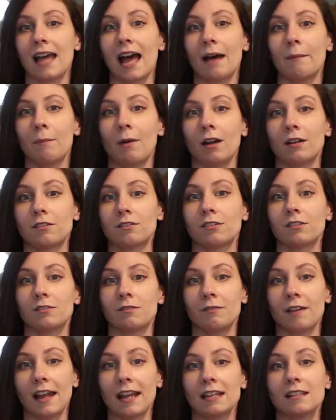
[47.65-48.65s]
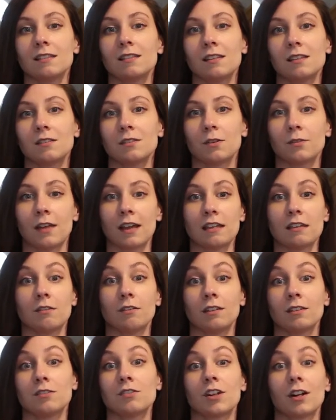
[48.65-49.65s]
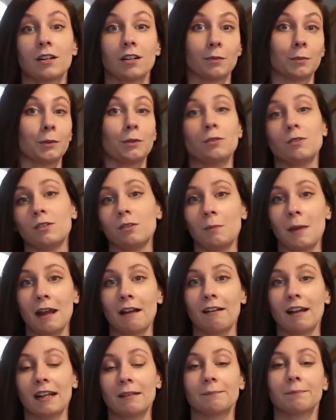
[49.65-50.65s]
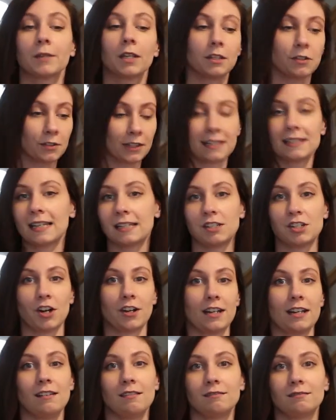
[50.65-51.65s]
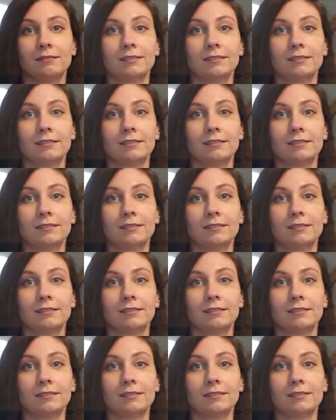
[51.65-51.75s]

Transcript: app on your device so that you can start your Bluetooth pairing. So let's get started.